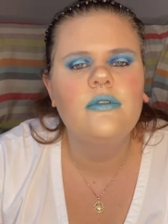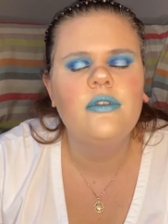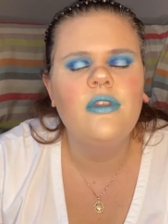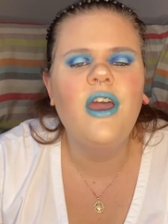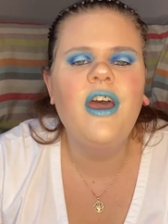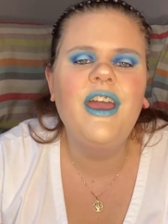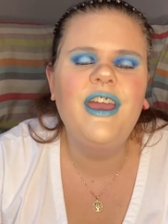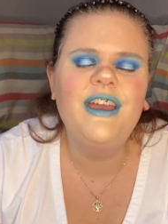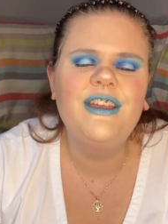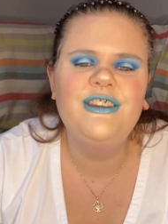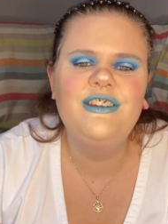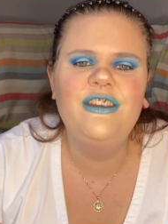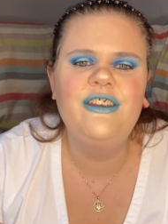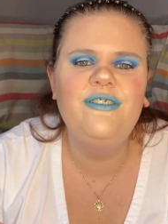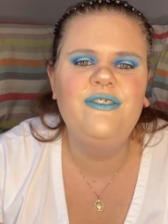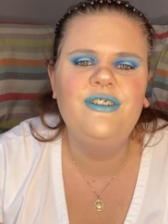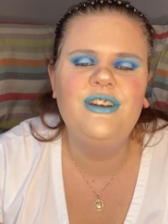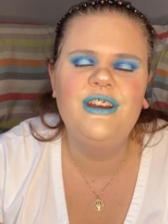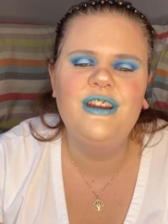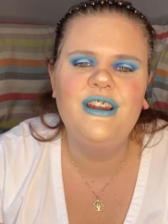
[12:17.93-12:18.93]
I actually
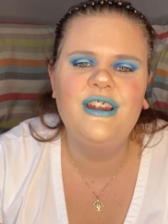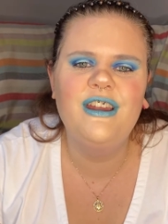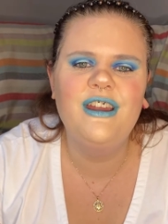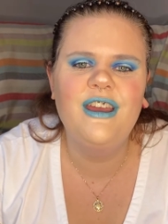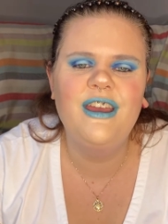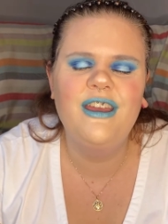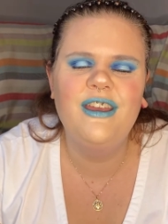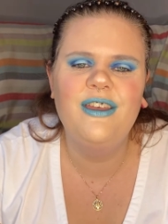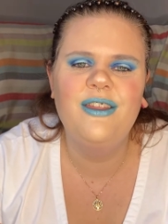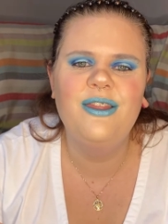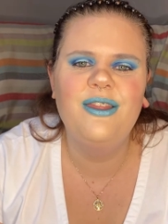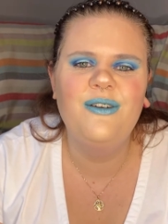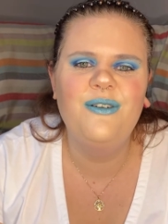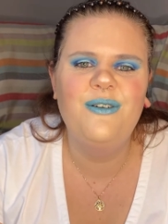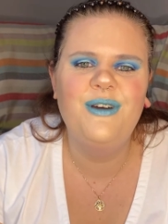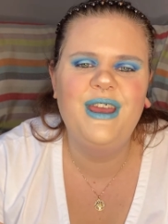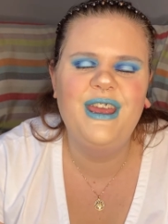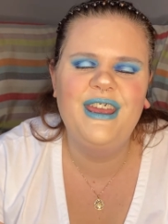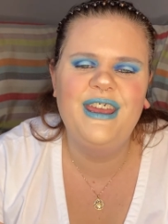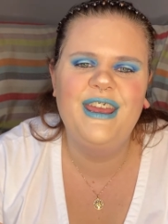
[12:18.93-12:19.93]
really like the
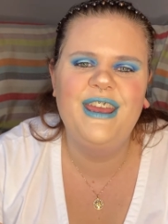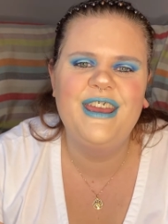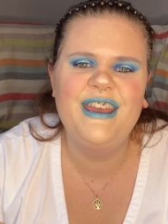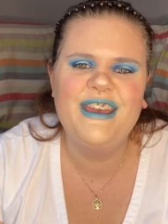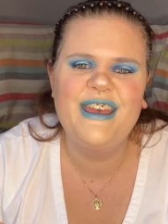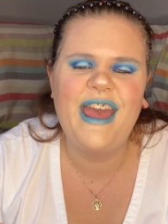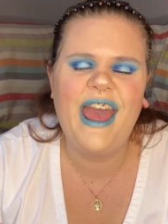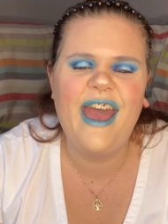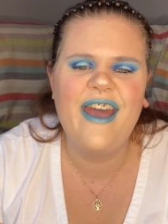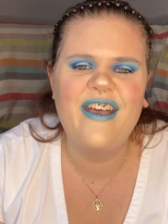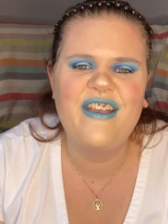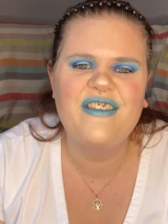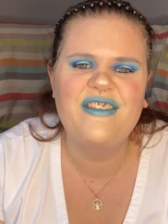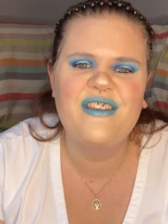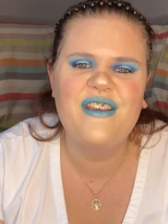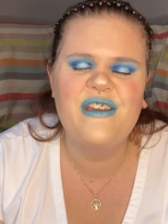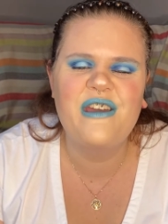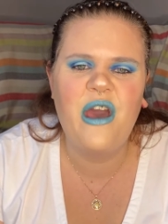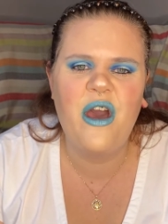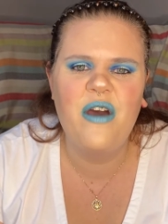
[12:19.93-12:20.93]
way it has
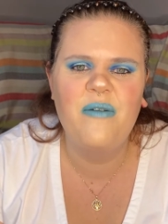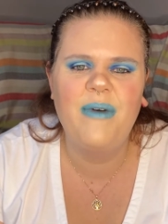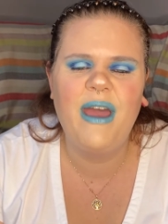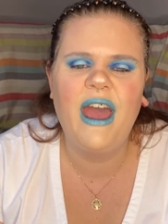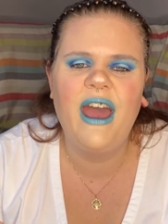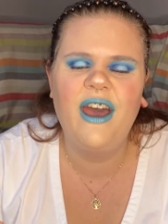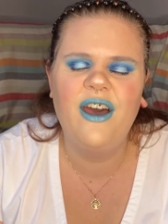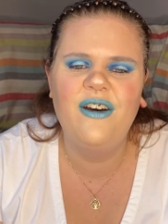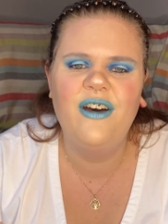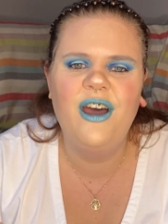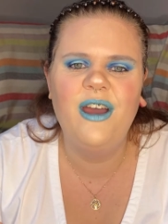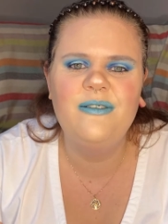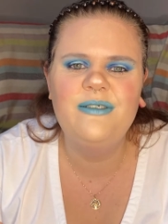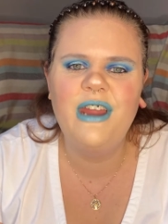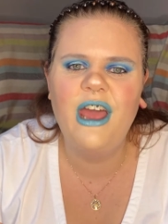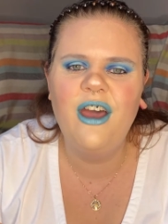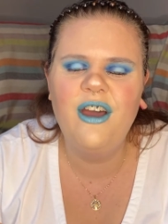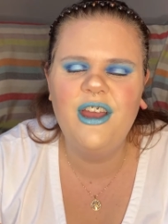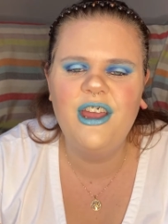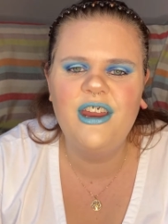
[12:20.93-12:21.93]
come out. I'm
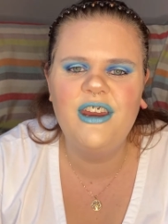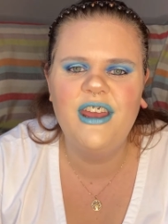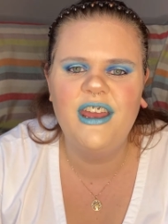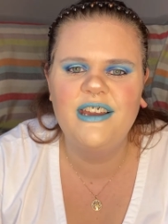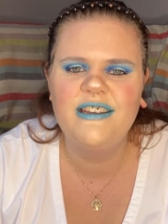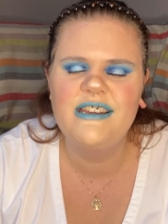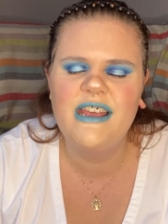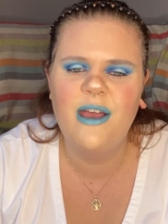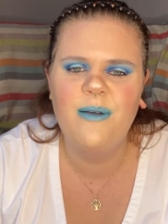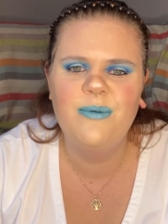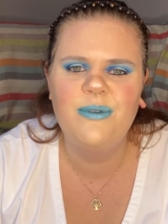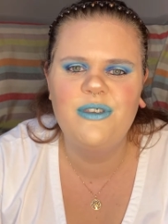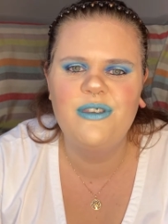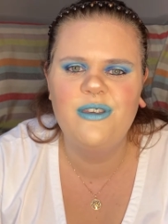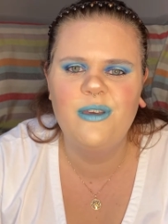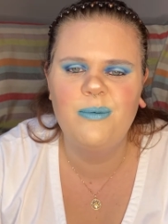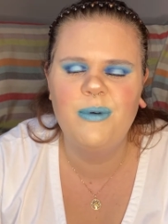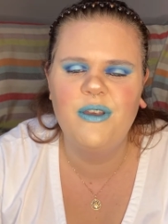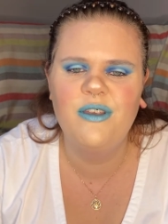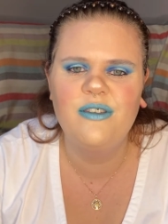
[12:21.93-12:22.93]
now going to attempt
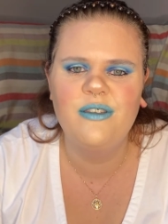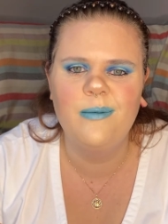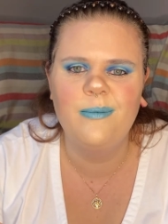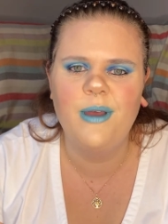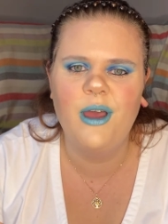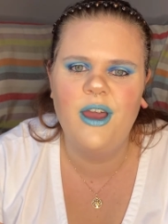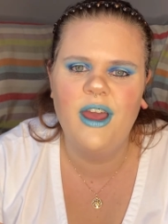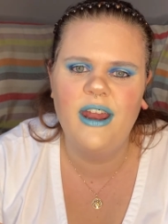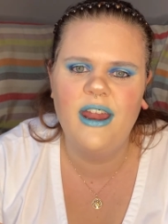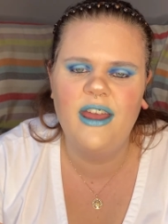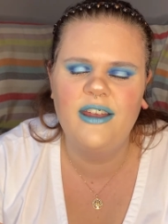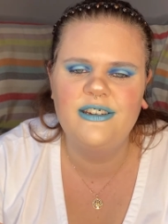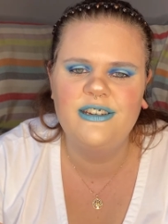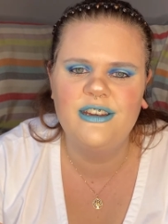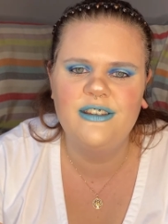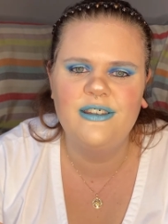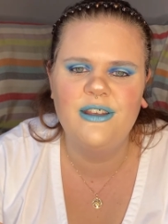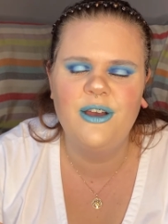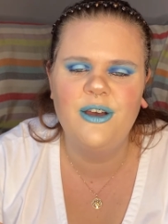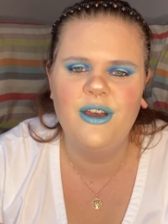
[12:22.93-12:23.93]
to put some
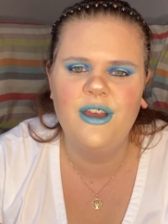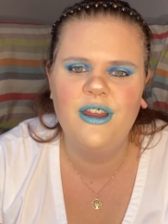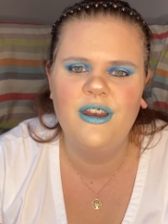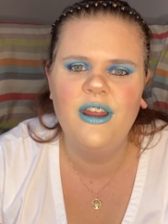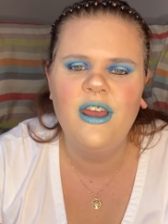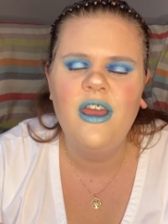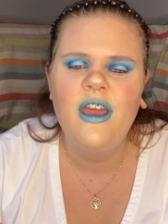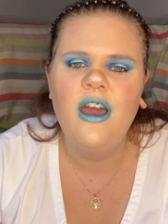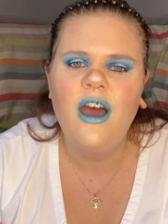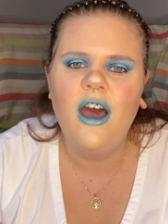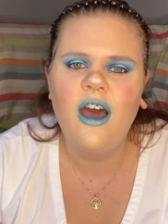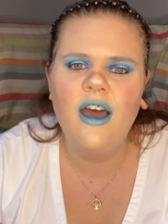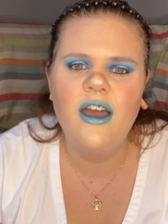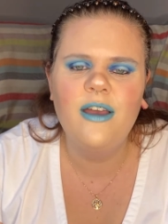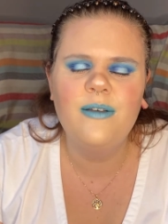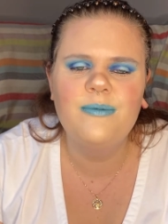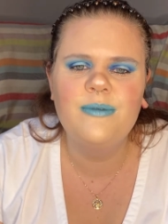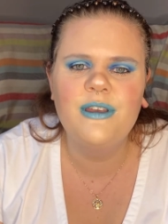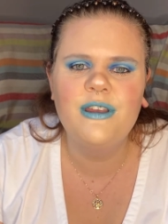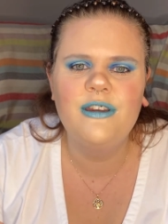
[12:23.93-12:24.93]
eyelashes on.
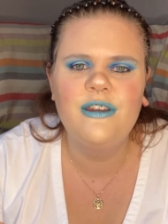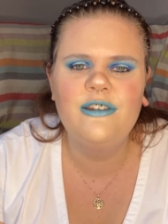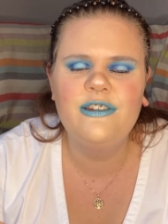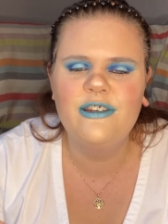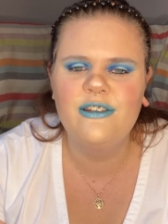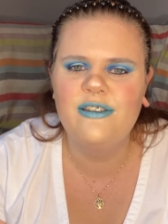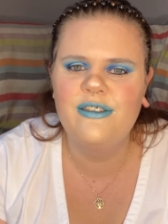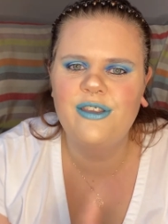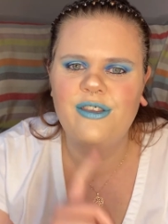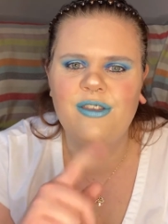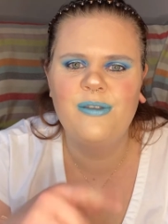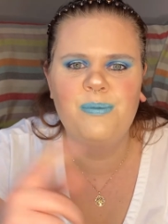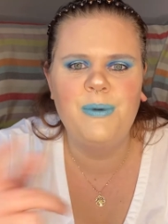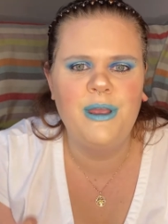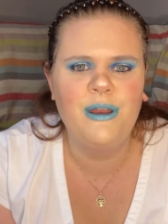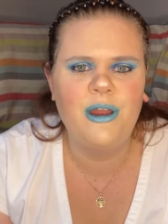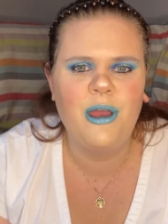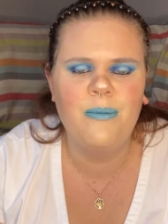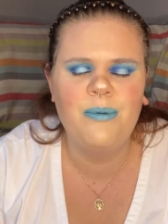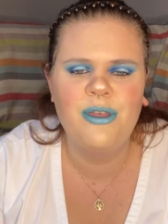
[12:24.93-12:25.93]
I'm going to just
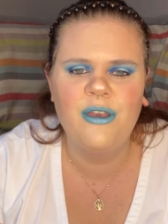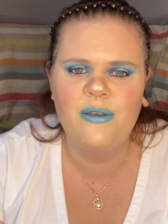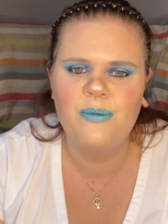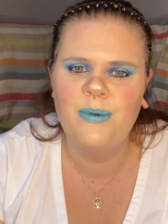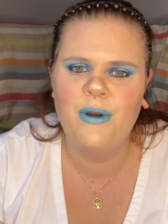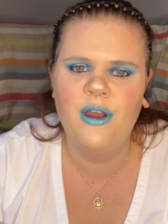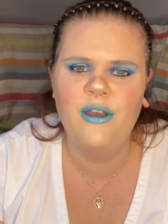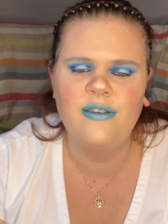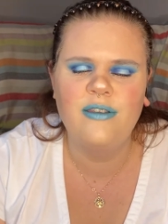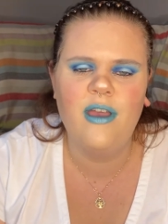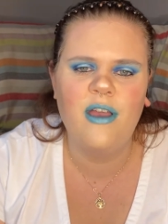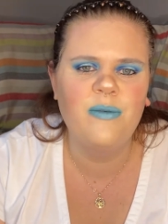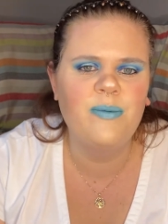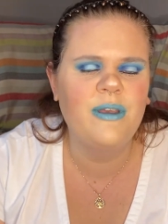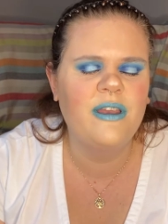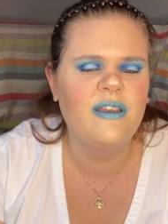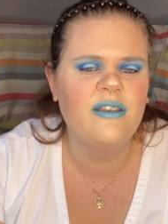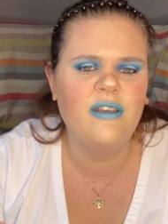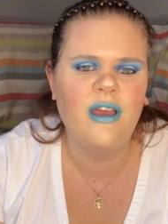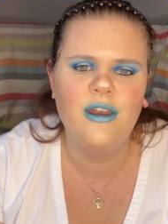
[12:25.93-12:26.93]
speed up this process
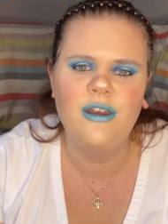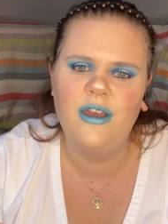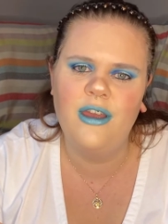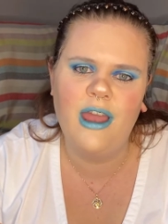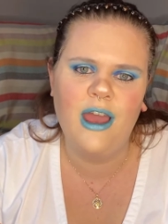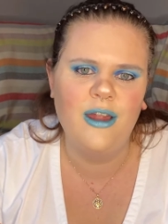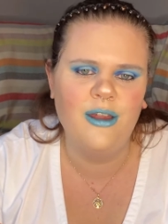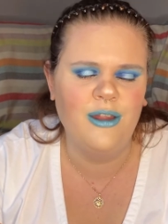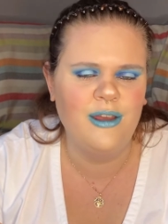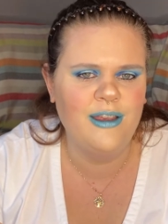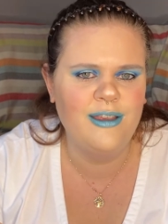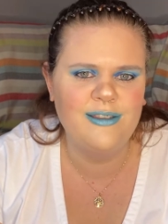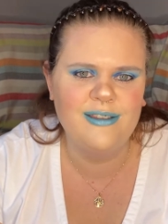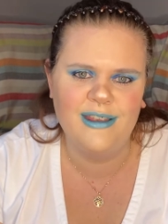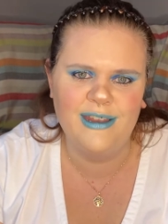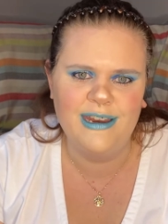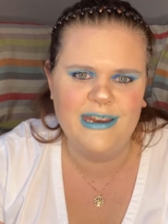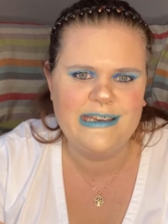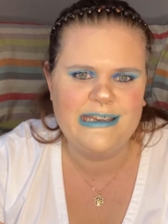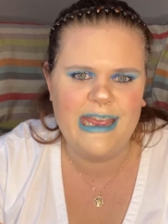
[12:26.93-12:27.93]
because I know how long it's
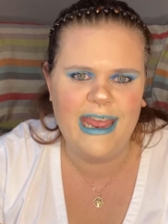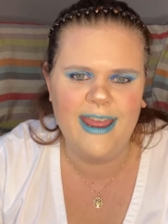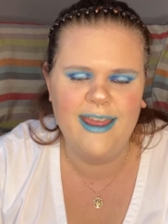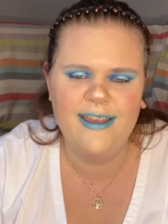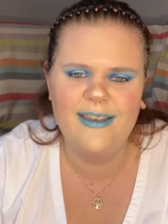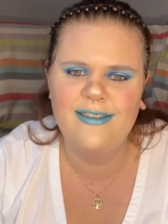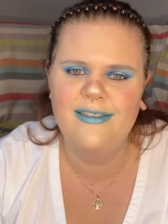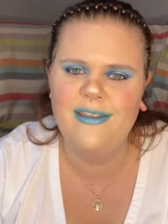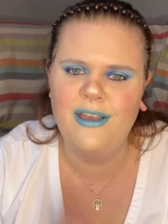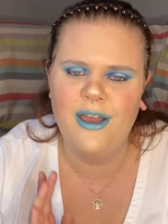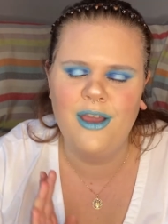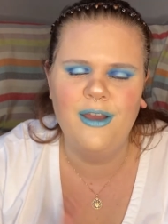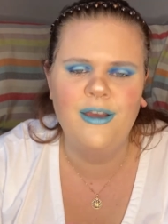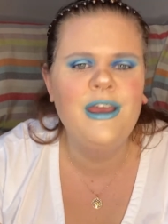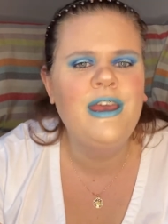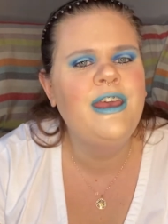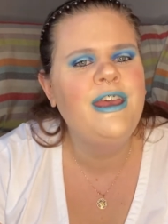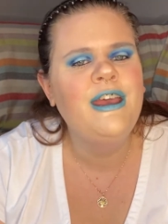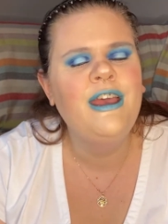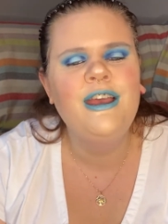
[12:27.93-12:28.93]
going to take. So
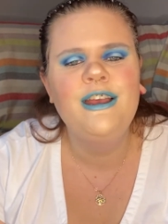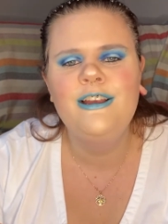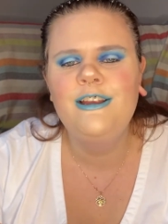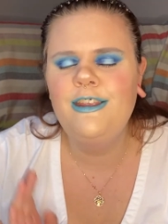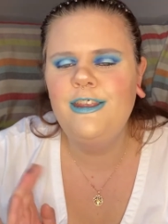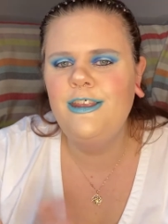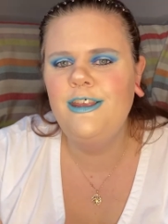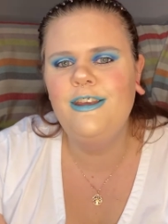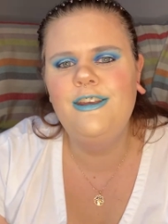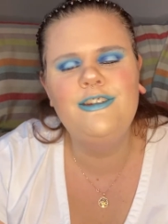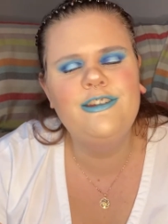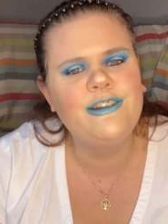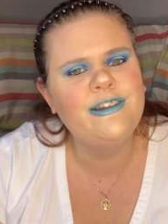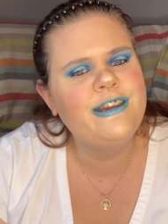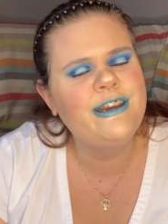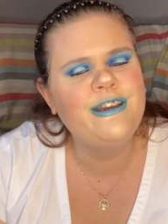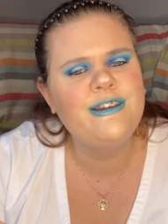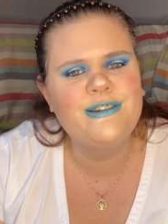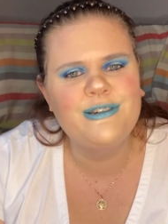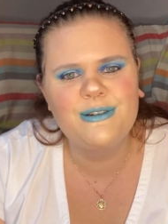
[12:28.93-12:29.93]
you
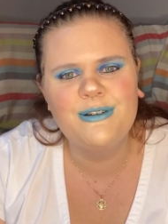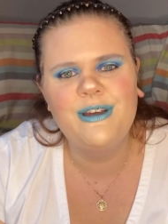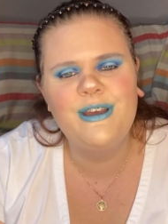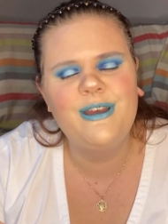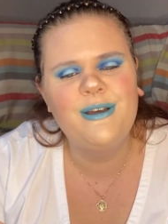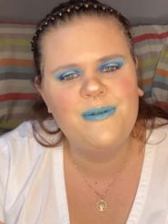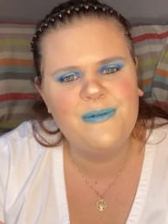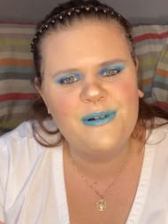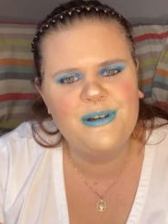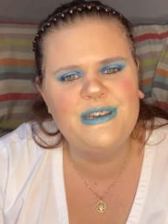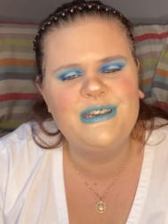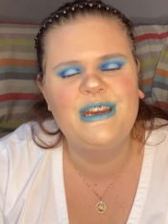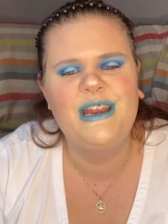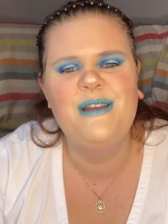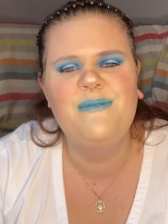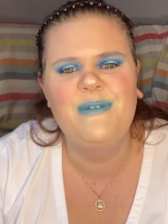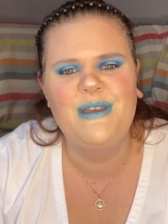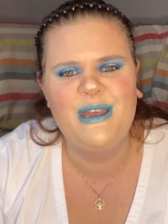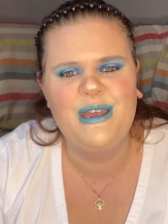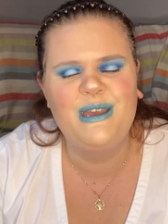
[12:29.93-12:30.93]
just enjoy
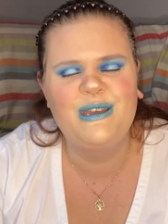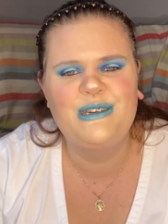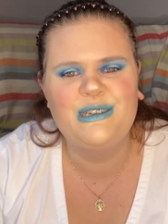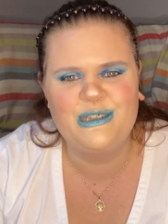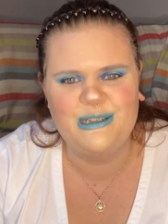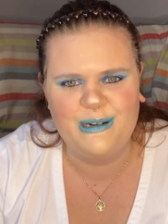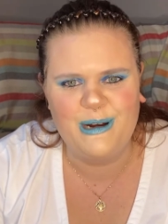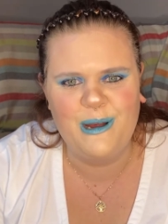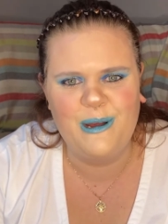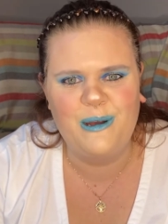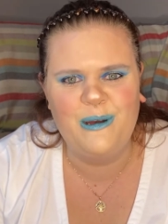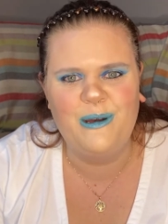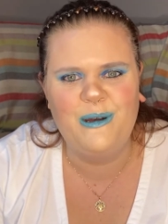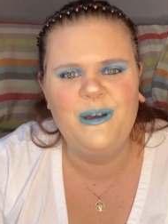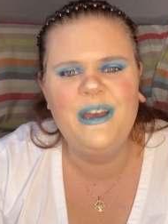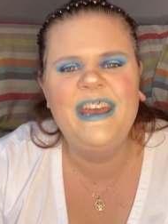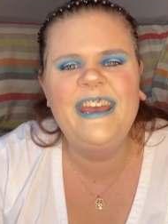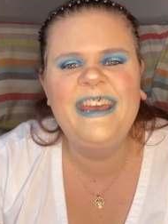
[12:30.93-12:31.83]
watching me struggle.